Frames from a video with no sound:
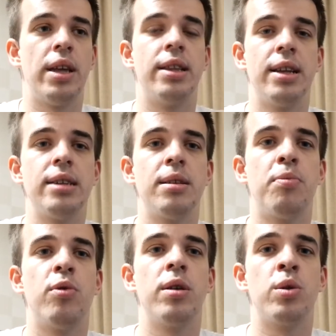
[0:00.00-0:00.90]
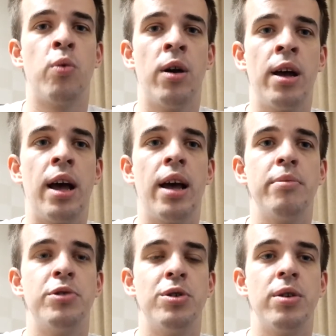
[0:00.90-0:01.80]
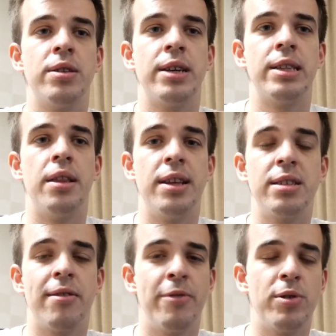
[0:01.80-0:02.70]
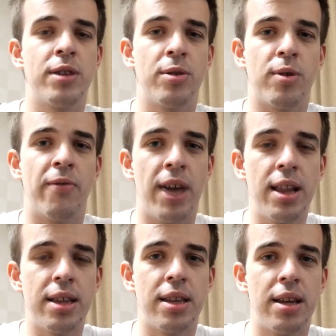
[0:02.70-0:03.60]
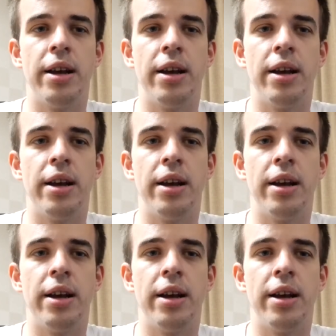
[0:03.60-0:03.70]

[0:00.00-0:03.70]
And another point why I am sure that these reviews are not valid,